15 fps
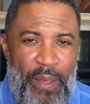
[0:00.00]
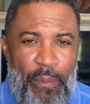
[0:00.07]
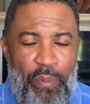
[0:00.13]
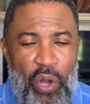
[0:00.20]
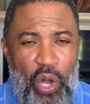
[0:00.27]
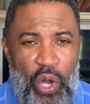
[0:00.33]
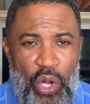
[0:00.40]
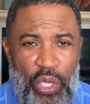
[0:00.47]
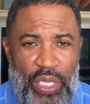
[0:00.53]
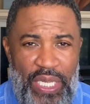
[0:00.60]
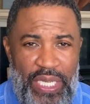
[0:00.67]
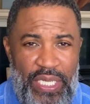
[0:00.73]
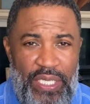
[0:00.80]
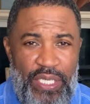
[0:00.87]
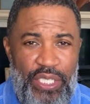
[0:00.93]
Paul
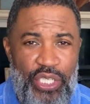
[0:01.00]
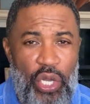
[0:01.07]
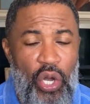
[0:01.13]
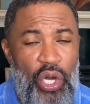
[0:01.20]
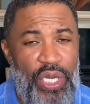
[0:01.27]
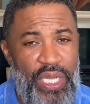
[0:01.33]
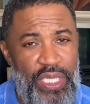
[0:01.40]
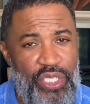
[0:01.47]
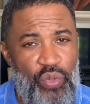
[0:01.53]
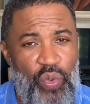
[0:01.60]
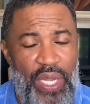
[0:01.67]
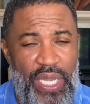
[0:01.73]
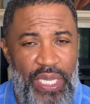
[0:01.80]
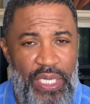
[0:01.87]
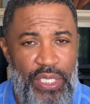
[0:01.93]
is on his
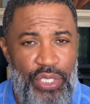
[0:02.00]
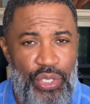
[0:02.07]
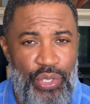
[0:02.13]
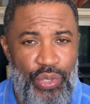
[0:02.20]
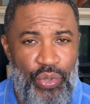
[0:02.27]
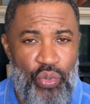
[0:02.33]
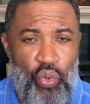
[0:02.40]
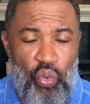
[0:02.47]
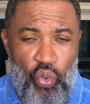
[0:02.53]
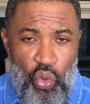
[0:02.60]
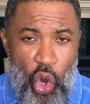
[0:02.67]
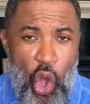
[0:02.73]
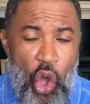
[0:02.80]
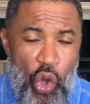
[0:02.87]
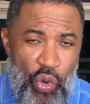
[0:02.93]
way to
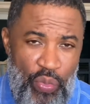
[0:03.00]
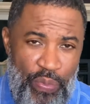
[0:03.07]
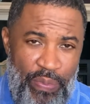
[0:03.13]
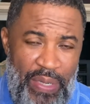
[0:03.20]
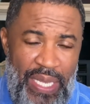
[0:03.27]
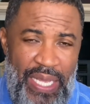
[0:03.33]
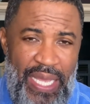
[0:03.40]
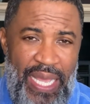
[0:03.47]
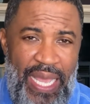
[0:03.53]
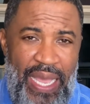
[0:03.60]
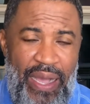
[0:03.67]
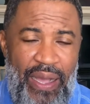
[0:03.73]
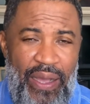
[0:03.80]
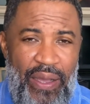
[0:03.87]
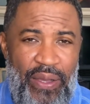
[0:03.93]
Rome,
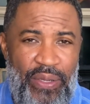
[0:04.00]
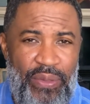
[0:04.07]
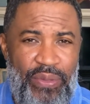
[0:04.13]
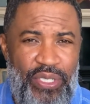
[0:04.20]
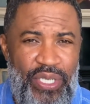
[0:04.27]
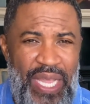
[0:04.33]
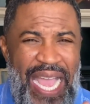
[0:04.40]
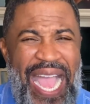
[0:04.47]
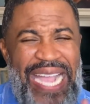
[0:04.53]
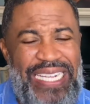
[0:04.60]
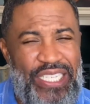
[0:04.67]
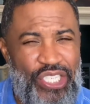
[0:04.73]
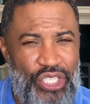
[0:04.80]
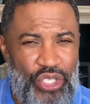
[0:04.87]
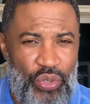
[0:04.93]
uh,
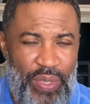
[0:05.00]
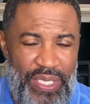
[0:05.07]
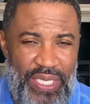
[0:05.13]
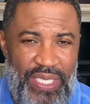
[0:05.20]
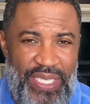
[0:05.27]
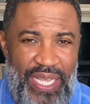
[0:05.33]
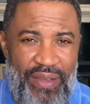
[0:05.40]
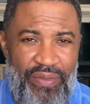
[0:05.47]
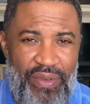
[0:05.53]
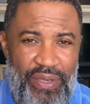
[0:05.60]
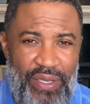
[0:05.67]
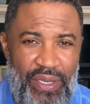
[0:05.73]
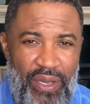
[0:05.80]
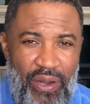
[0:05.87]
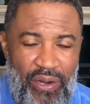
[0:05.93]
Acts
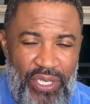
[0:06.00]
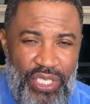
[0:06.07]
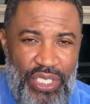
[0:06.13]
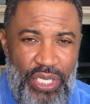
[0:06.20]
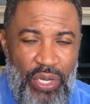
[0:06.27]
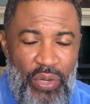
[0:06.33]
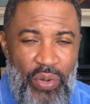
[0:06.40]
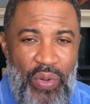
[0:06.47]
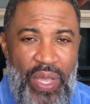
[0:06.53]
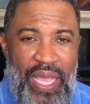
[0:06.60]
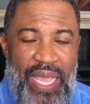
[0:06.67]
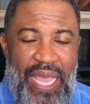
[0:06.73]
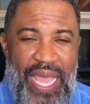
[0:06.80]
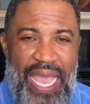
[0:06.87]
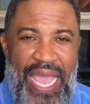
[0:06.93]
27 or so.
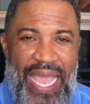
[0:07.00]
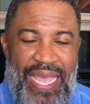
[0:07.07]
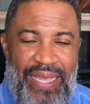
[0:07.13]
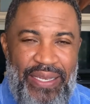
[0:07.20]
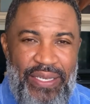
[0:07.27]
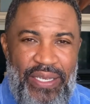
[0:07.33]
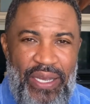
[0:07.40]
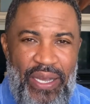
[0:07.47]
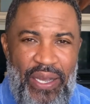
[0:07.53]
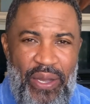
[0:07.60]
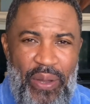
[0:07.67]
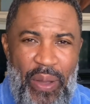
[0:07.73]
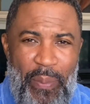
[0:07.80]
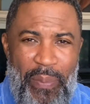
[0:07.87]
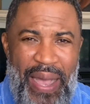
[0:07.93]
And uh,
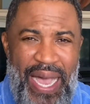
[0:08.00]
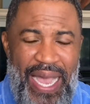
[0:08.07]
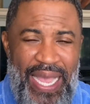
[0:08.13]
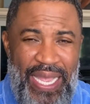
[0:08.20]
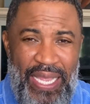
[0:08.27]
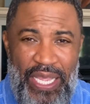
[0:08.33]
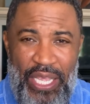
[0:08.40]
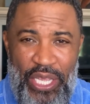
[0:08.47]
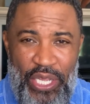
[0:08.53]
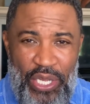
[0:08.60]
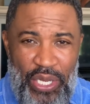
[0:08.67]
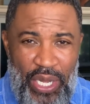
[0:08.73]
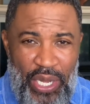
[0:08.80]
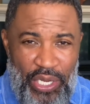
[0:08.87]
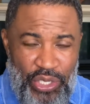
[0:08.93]
by
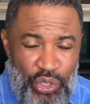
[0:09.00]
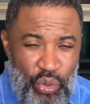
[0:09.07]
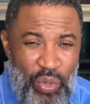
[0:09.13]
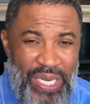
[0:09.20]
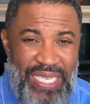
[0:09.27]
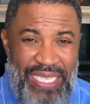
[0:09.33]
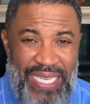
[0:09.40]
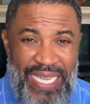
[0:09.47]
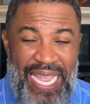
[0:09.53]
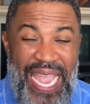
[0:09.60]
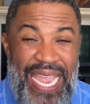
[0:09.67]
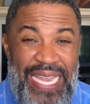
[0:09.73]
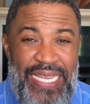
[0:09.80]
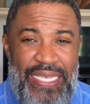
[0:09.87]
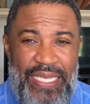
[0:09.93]
uh,
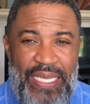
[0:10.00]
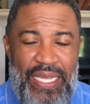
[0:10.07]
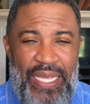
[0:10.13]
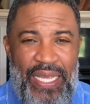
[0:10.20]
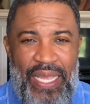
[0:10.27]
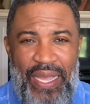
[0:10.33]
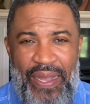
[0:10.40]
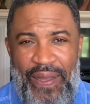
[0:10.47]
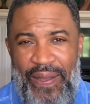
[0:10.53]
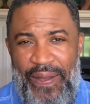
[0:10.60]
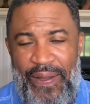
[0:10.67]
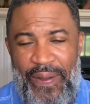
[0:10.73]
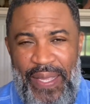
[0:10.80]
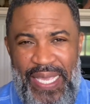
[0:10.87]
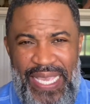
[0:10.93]
28,
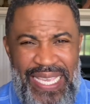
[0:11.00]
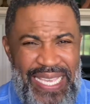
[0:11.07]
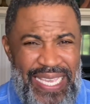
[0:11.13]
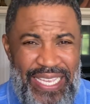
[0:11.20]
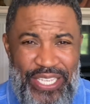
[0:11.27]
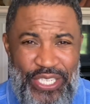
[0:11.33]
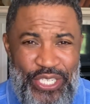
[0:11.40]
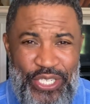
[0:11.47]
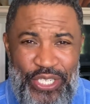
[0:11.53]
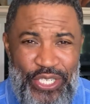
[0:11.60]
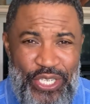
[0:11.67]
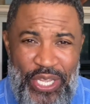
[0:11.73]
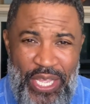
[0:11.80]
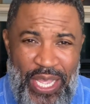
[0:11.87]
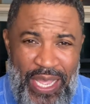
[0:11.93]
uh, he
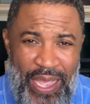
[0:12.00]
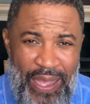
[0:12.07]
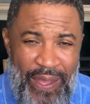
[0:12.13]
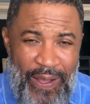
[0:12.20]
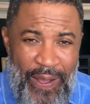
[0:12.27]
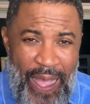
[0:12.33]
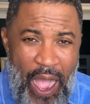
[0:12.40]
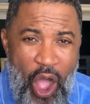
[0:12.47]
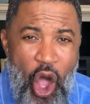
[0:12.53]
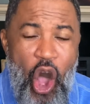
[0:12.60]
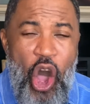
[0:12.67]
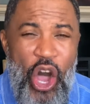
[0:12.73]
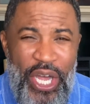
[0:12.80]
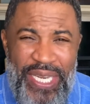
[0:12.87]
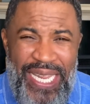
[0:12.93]
is uh,
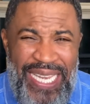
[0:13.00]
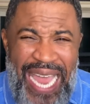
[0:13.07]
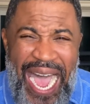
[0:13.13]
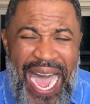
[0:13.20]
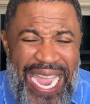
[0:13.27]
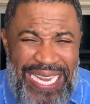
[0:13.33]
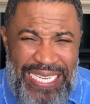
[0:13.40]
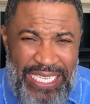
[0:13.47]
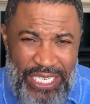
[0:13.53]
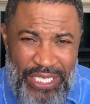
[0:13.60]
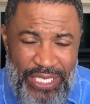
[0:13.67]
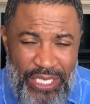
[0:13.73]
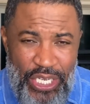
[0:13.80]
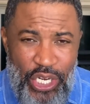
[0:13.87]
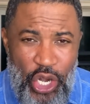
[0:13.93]
on an
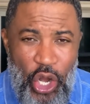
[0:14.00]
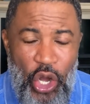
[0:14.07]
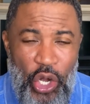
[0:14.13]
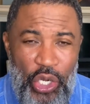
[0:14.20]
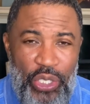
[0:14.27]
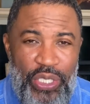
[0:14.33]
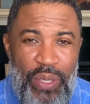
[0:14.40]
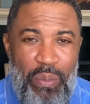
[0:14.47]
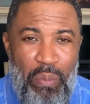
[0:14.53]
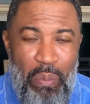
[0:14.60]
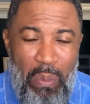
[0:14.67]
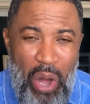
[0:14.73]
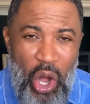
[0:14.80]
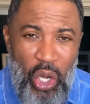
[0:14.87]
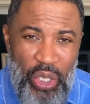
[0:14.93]
island called
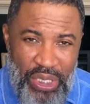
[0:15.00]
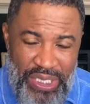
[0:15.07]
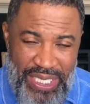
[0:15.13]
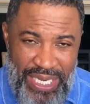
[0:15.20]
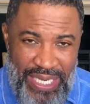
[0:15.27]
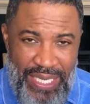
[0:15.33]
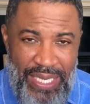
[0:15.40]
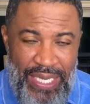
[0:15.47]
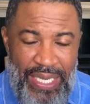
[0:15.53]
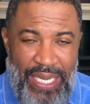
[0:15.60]
Malta.